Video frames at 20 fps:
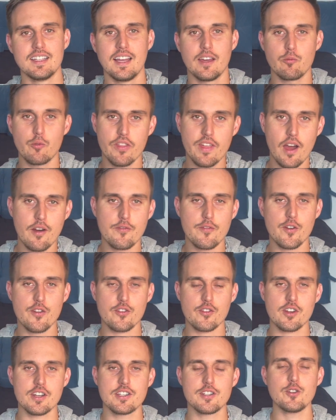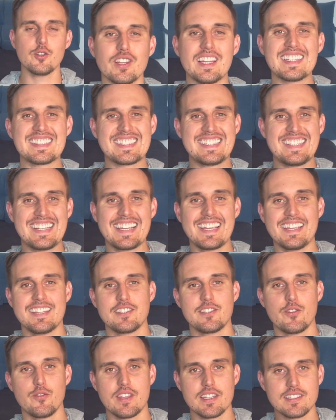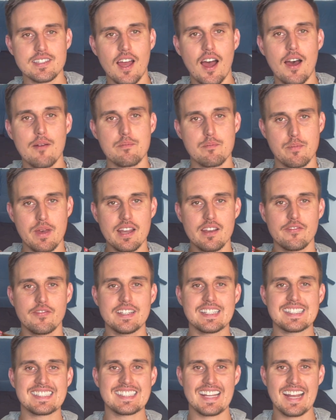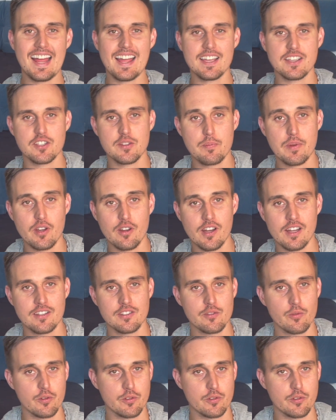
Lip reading: And without further ado, let's dig into the top benefits that I experienced,